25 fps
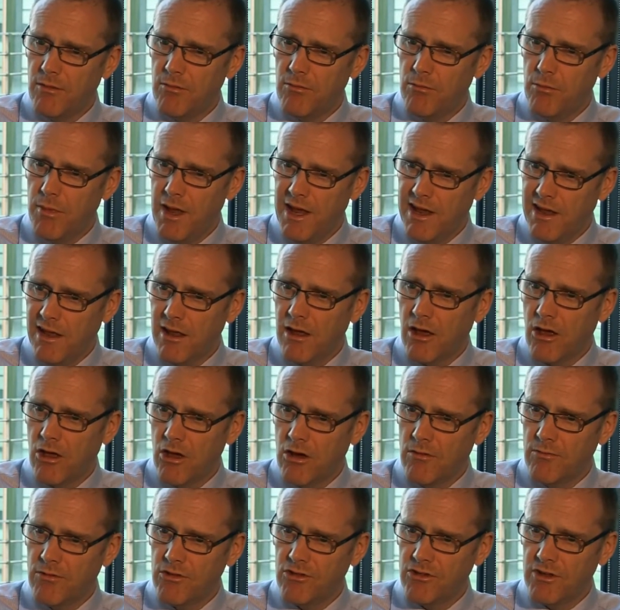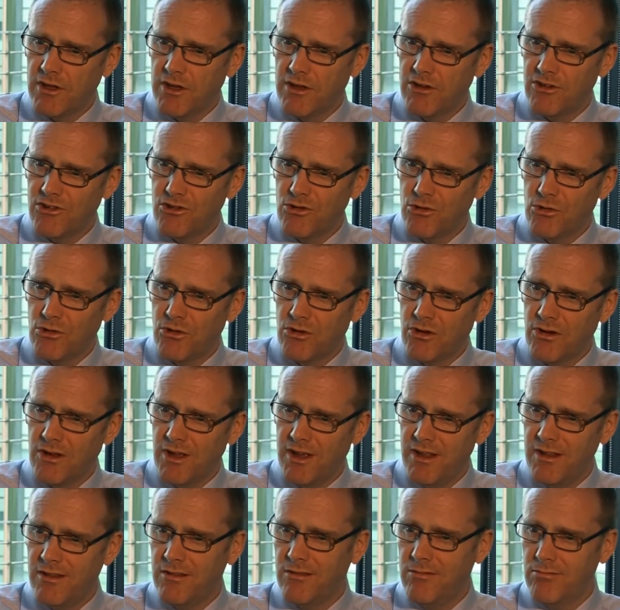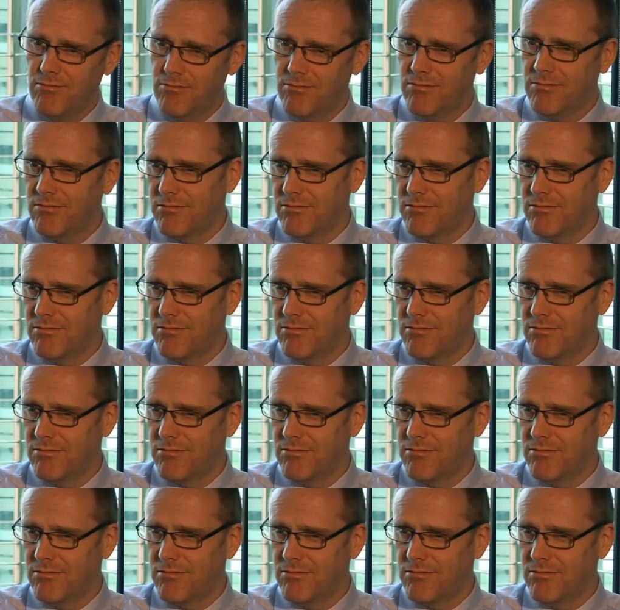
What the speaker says: making a confiscation order in